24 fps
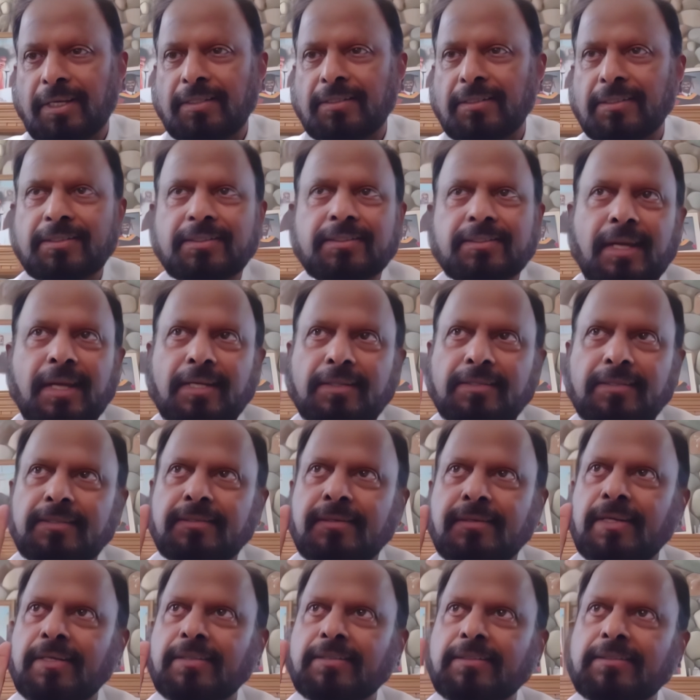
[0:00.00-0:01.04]
and he stands
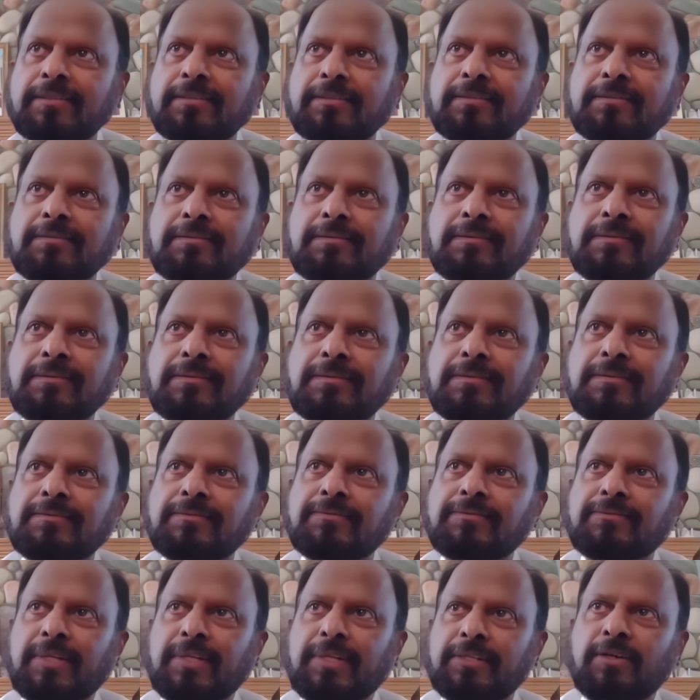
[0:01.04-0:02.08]
right in
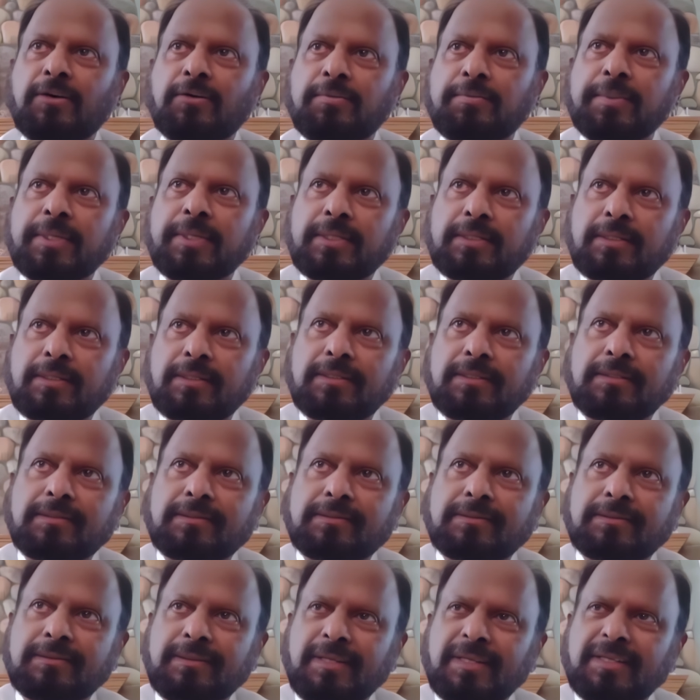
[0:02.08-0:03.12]
front of me,
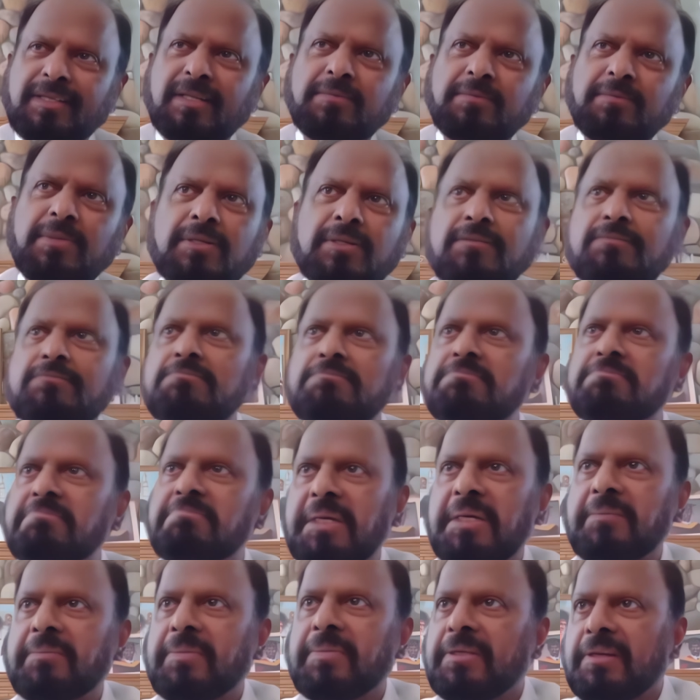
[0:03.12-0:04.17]
like about
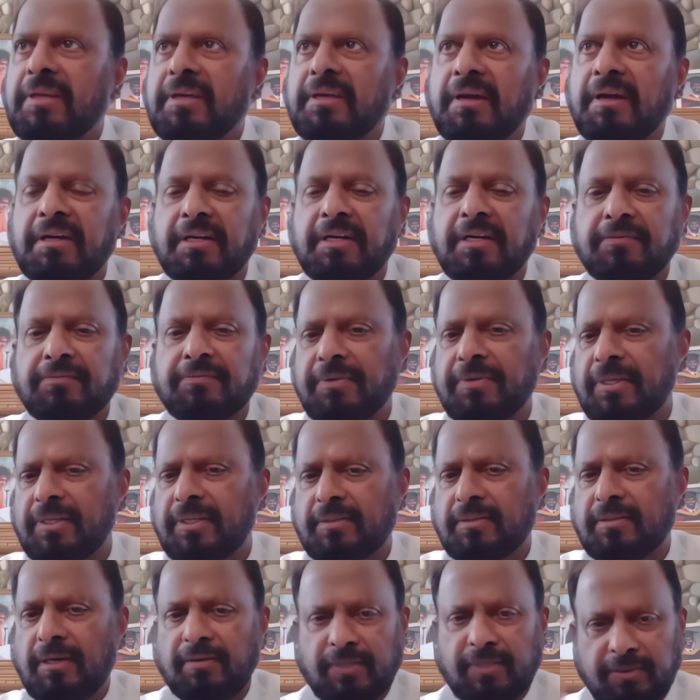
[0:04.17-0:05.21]
maybe like 100
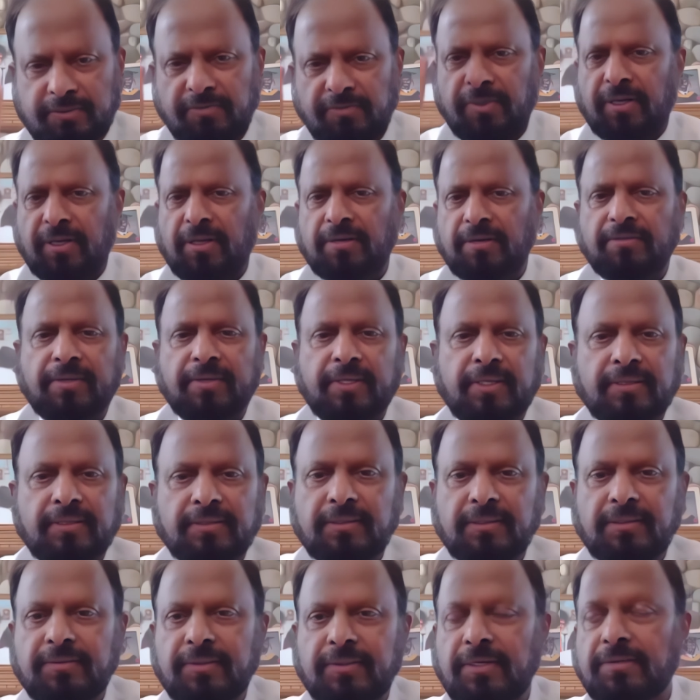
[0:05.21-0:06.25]
feet. I was far away,
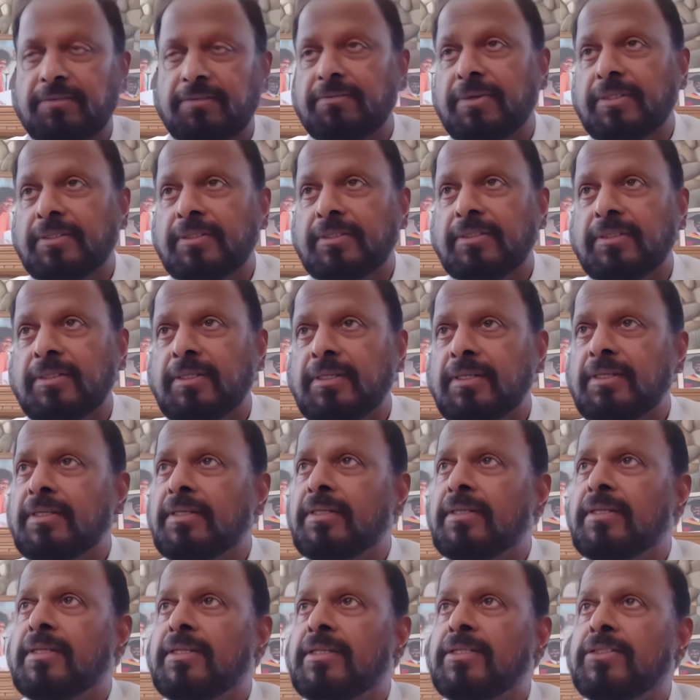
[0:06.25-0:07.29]
100 feet.
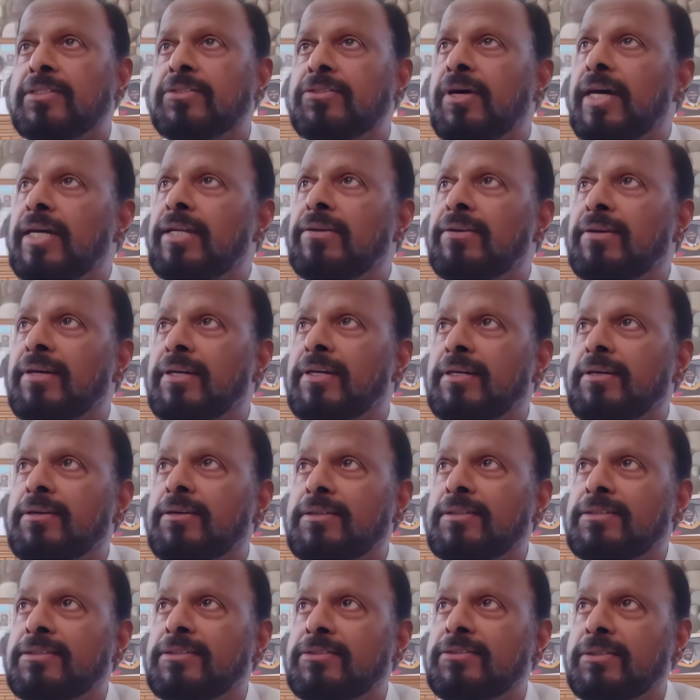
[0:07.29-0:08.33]
So I look at
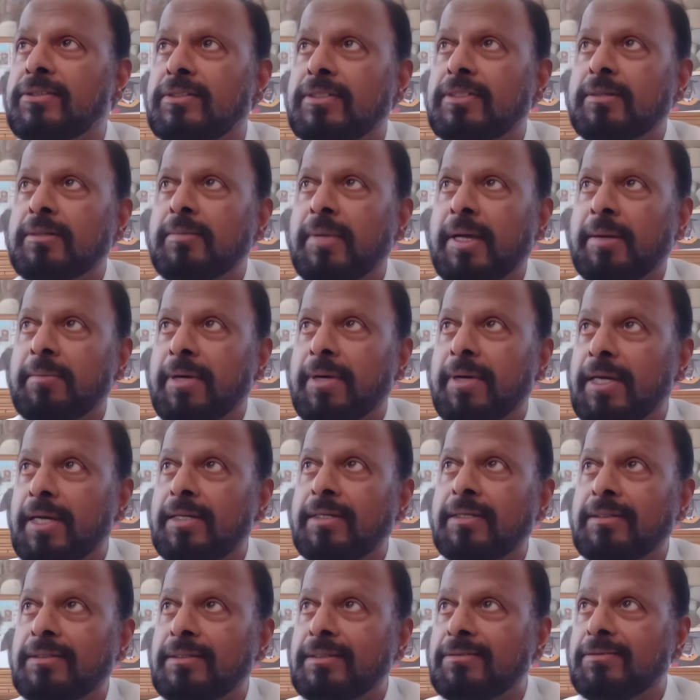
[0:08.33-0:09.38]
her. So in my
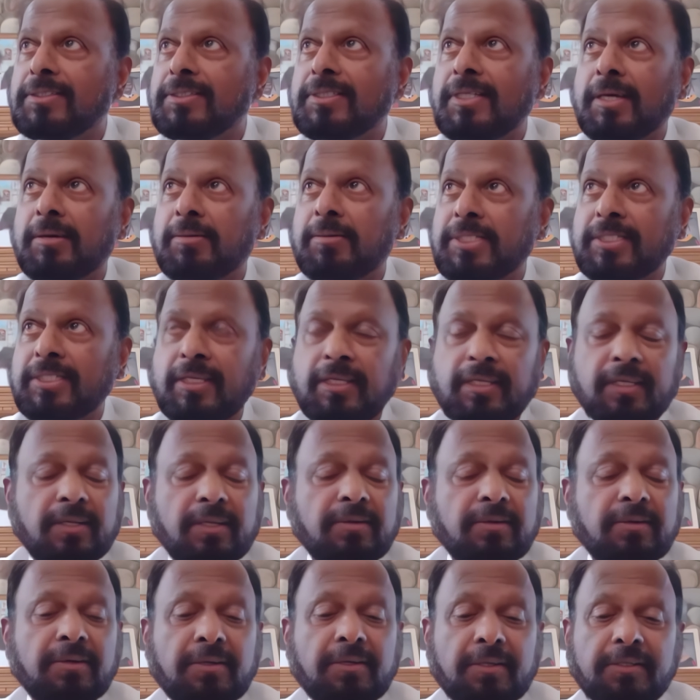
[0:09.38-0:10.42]
mind, I was
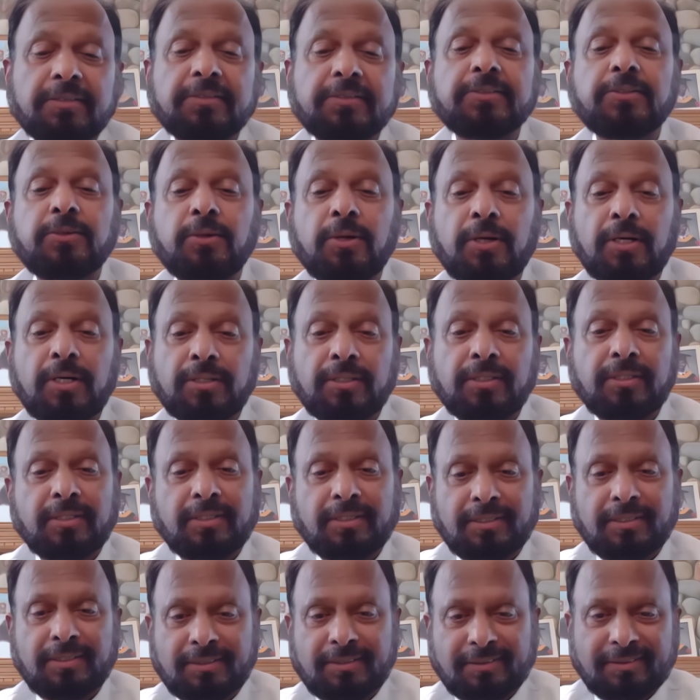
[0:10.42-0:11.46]
thinking, oh, you are
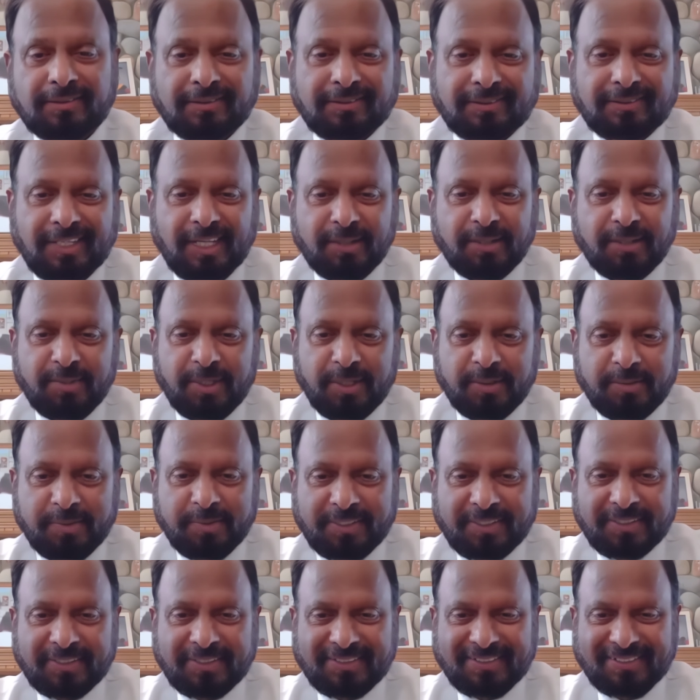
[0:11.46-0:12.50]
the Sai
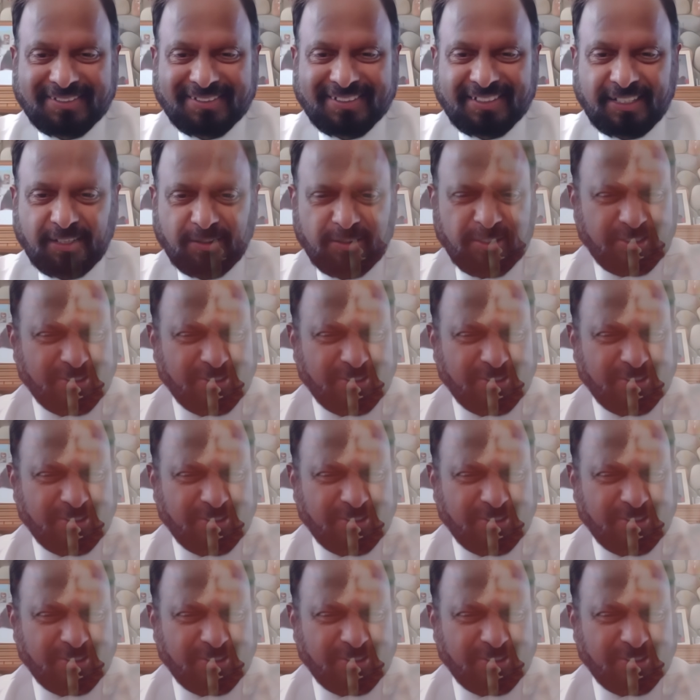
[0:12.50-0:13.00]
Baba, right? I